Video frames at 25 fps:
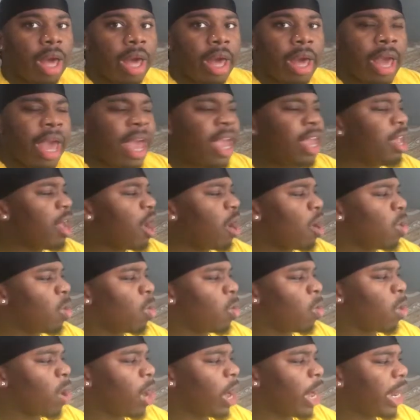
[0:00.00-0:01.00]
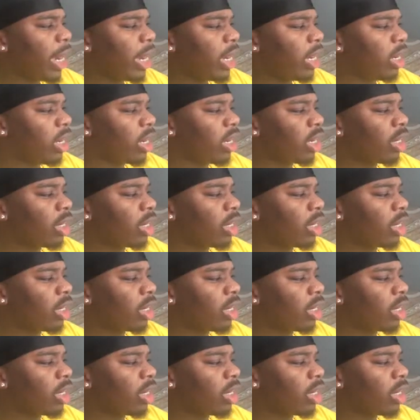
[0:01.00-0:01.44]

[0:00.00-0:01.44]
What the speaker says: Hey, yo, what?